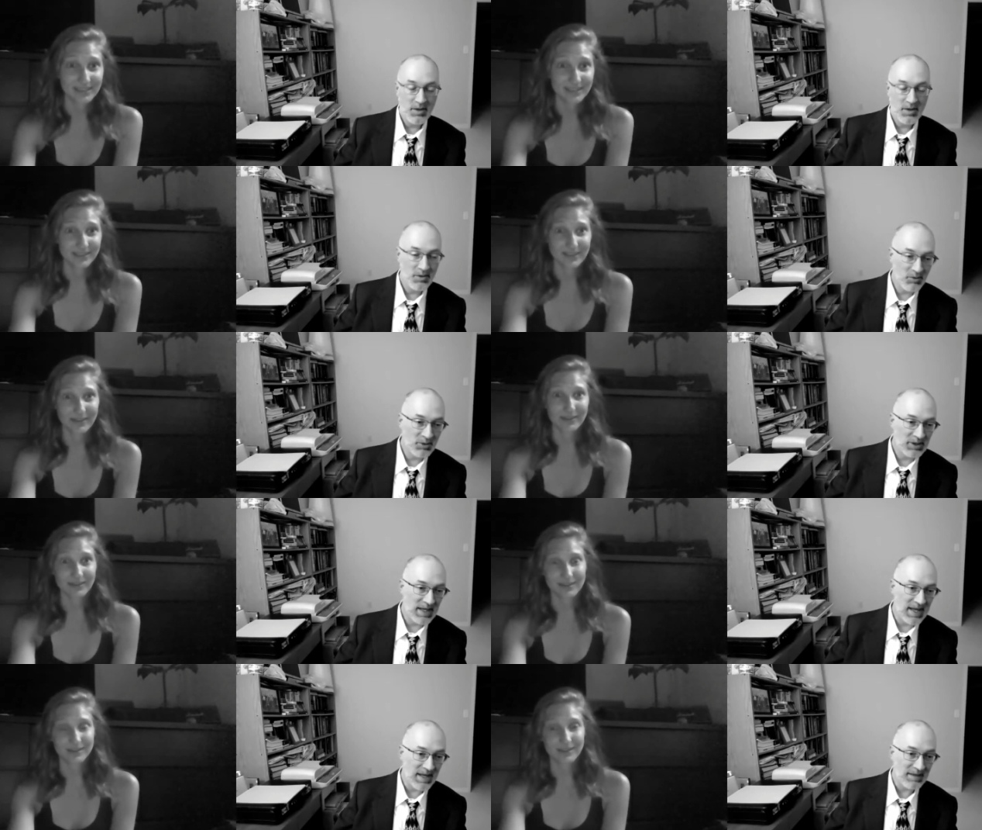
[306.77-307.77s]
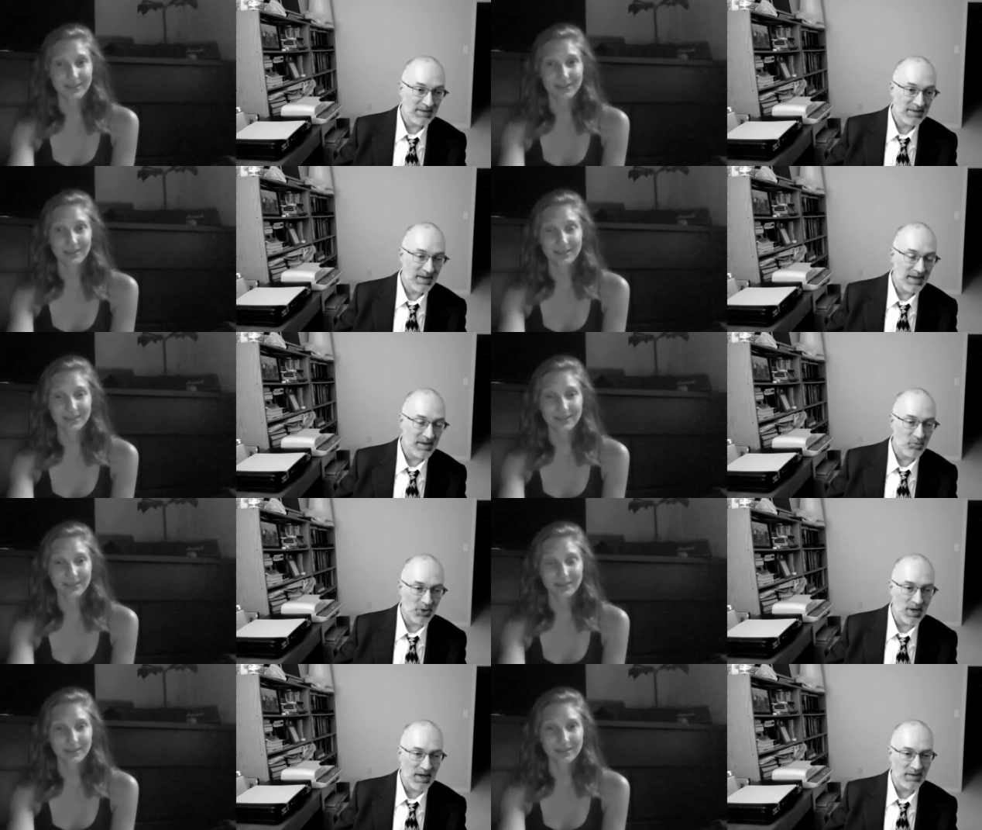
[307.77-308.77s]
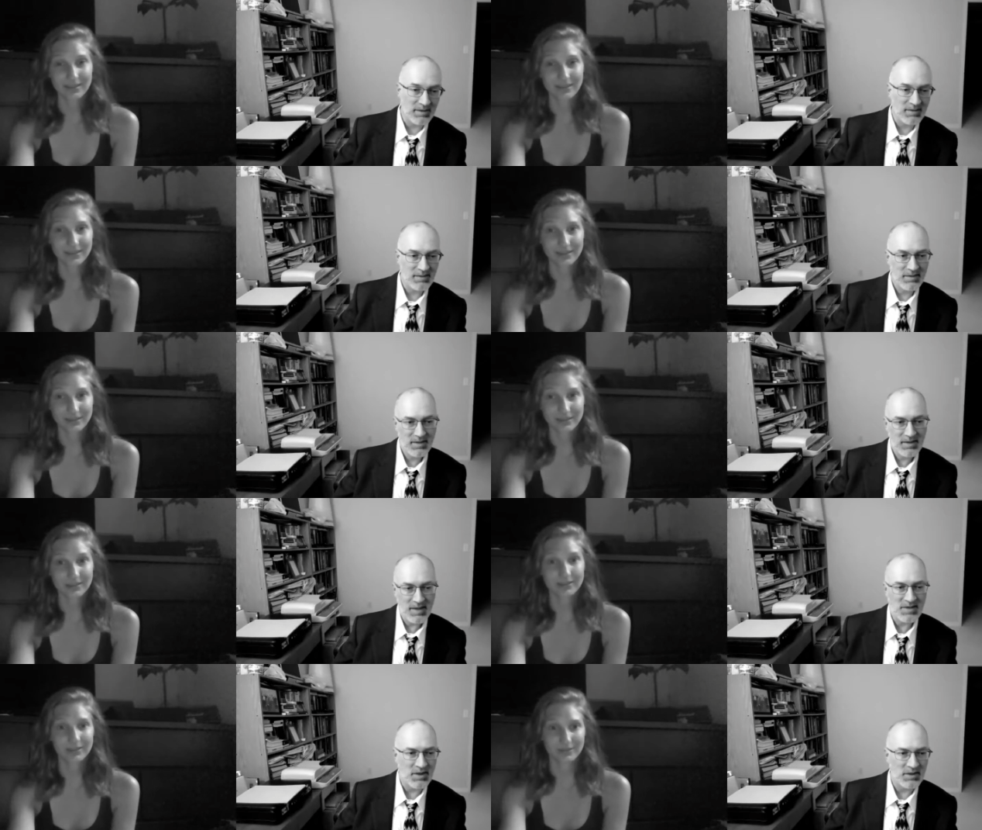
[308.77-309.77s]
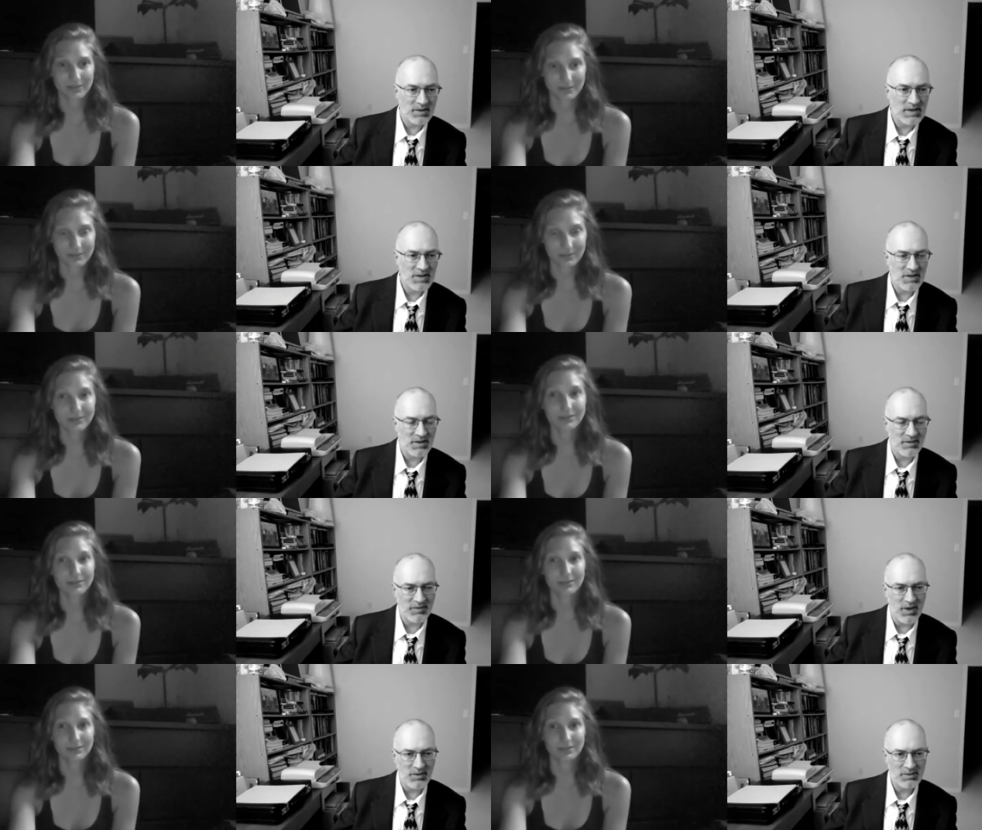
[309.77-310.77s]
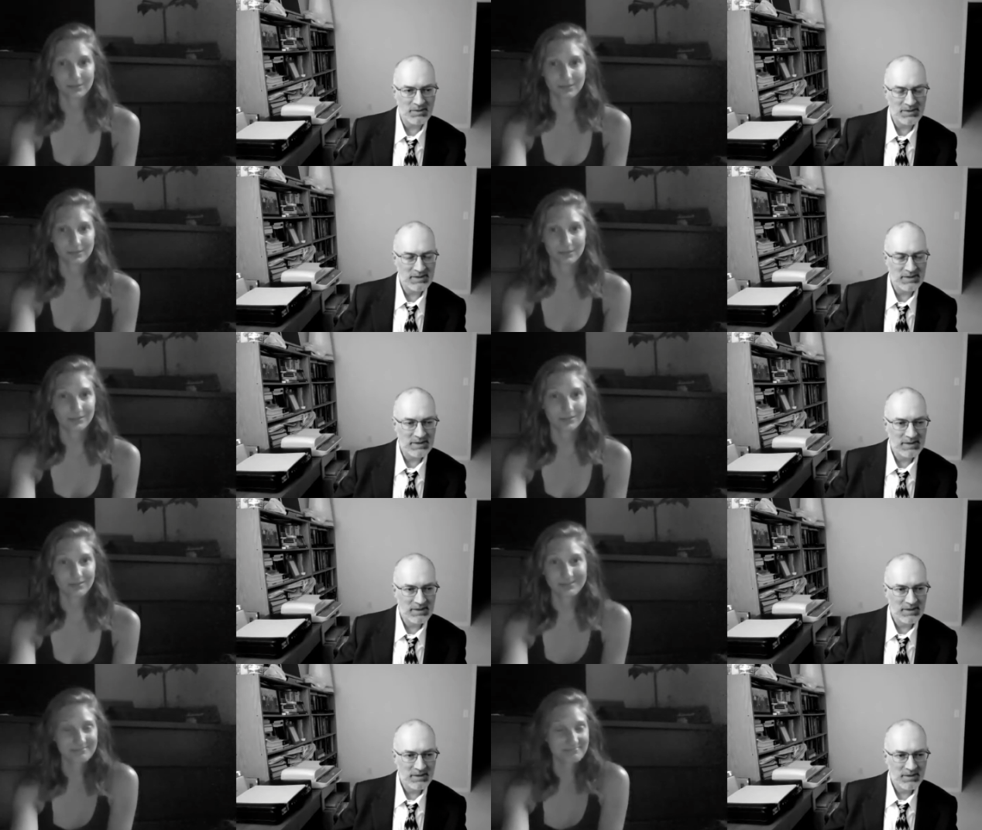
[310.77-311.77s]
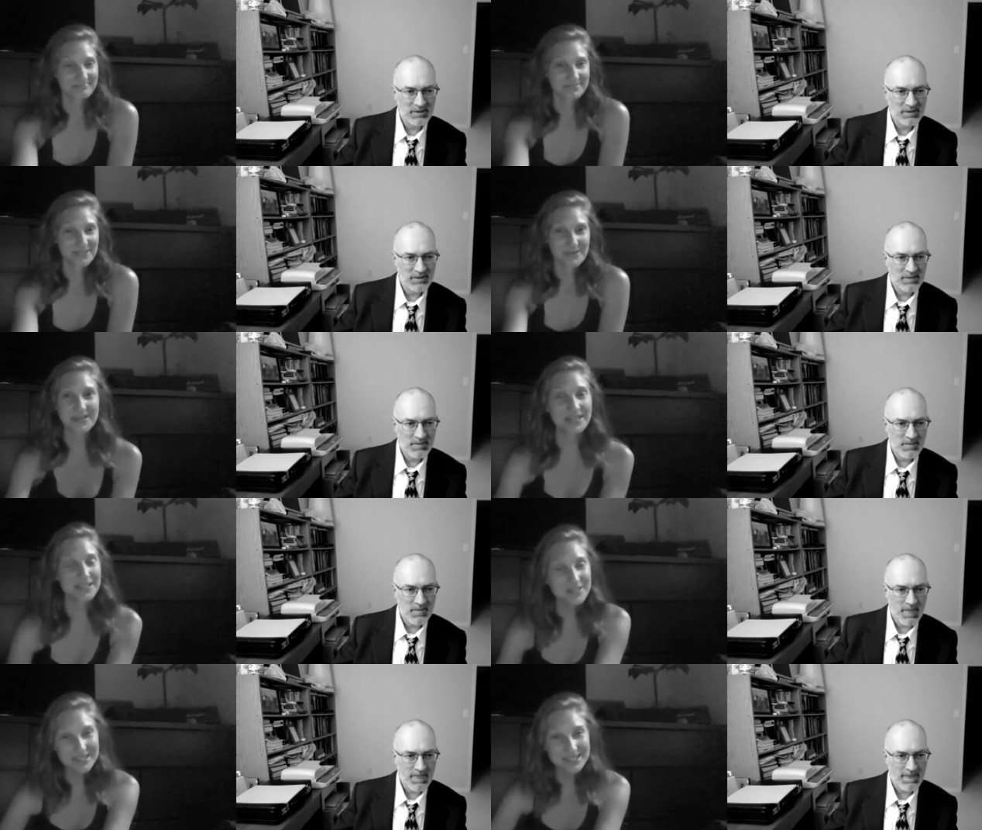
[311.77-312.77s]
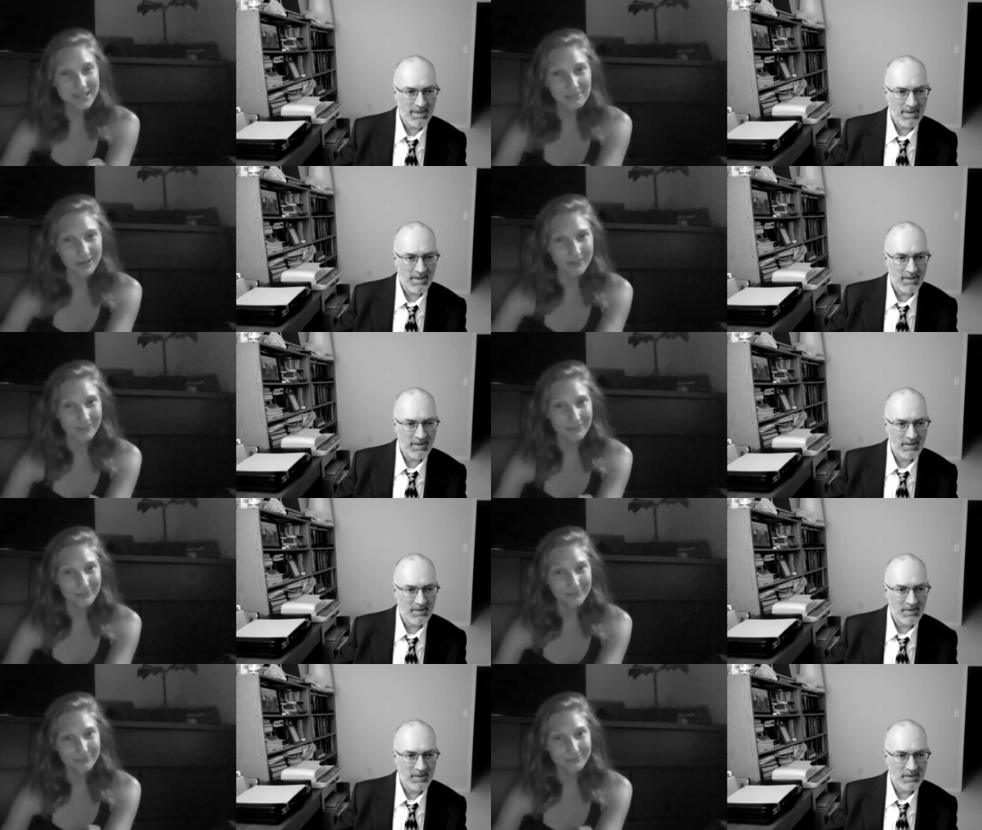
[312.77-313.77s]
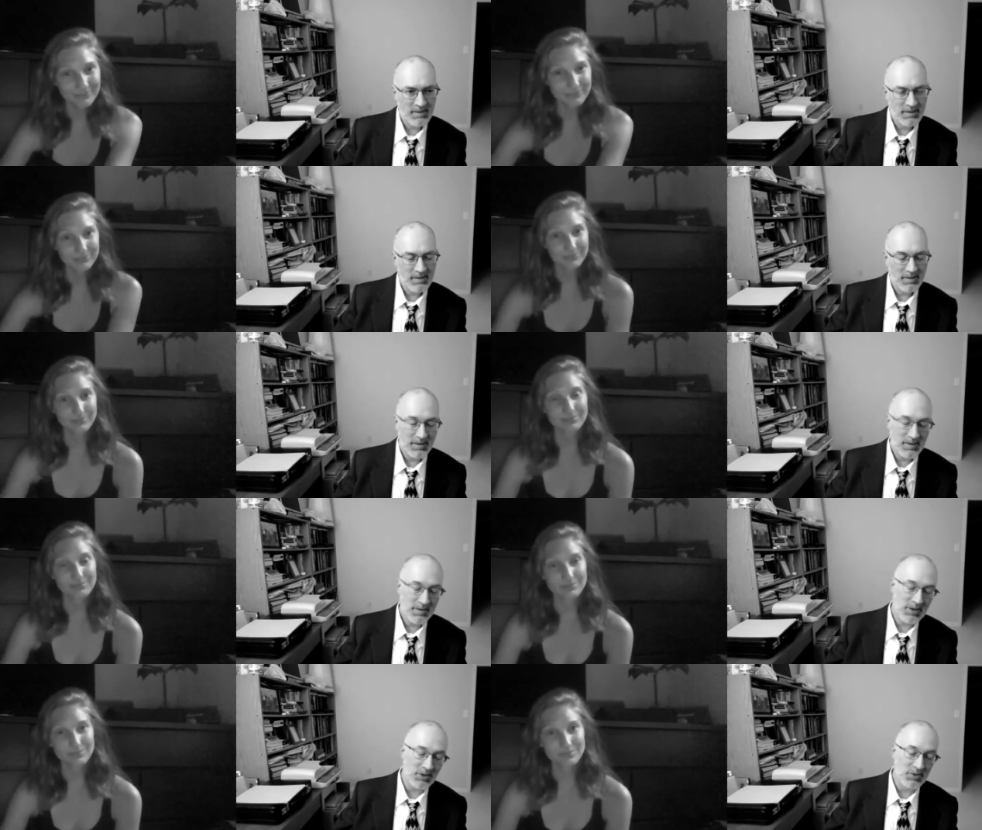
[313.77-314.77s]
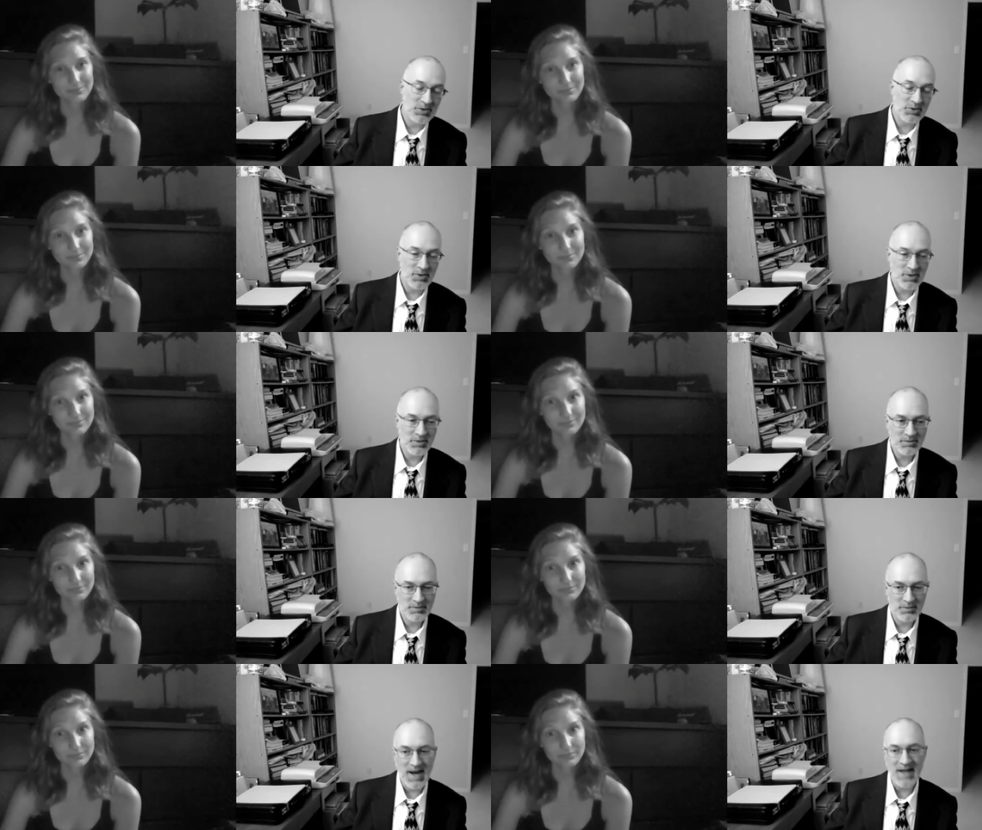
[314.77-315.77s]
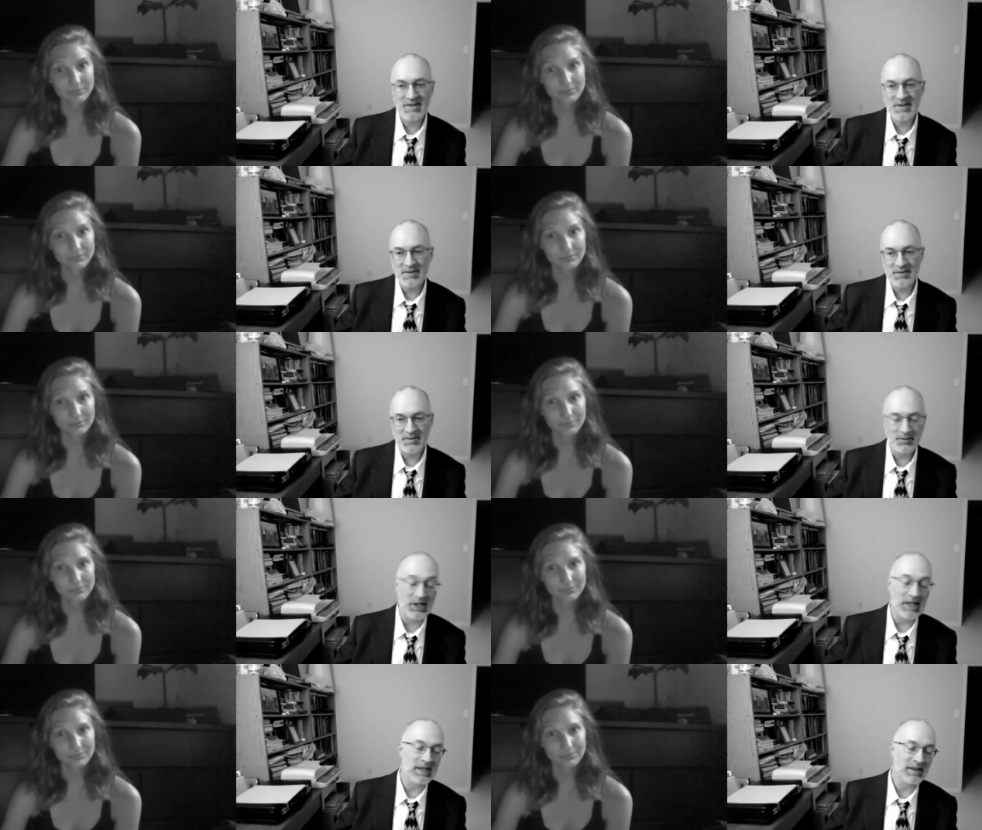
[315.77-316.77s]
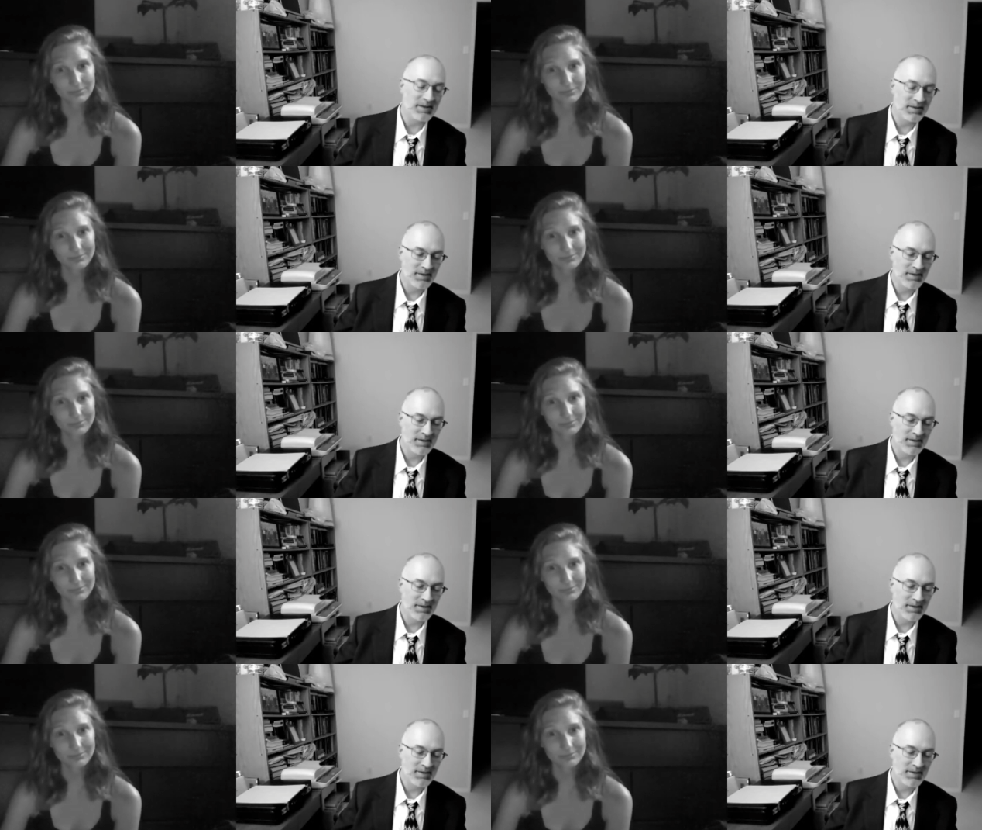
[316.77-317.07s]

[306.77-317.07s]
Speaker 1: normally I take a break and then start teaching in the fall.
Speaker 2: So, what are you going to do this summer?
Speaker 1: Oh, the usual rest, read,